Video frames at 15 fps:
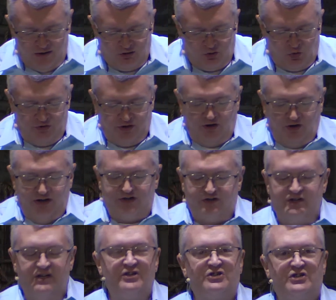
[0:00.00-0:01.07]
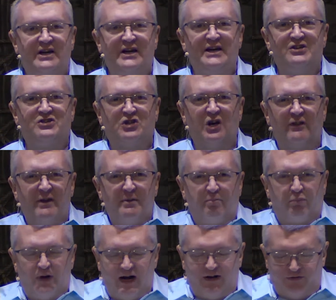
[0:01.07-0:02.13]
toward the glistening sea, serving
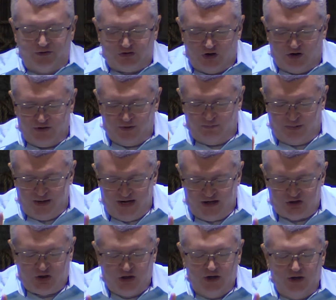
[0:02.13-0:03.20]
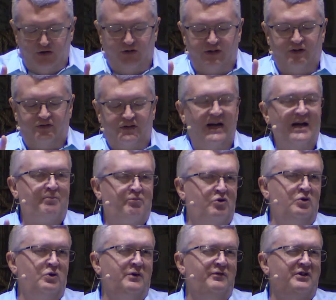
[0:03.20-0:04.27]
breakfast on the beach to the damp
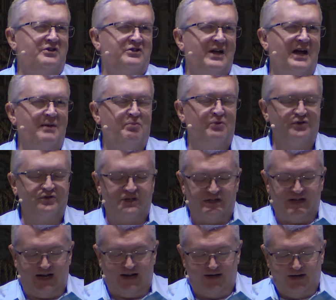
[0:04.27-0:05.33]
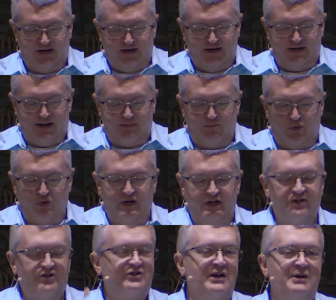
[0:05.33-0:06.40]
crew of disciples in that
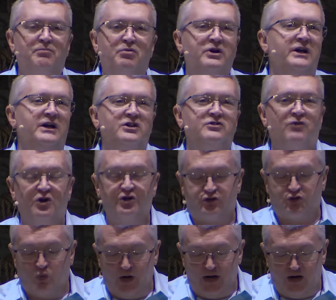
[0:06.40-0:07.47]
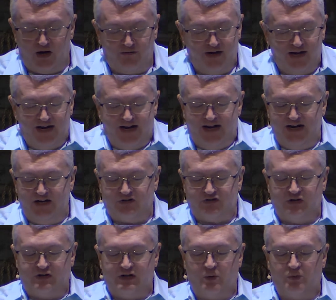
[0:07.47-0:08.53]
morning sea breeze. Verse 12 hints
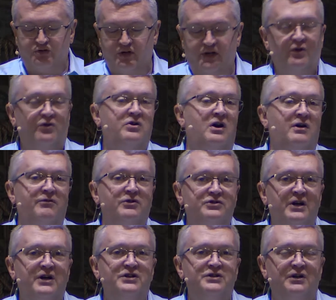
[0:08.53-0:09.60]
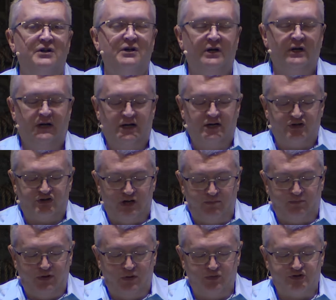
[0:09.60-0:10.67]
that there was little conversation.
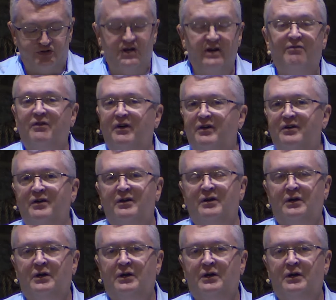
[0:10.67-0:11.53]
Something was different.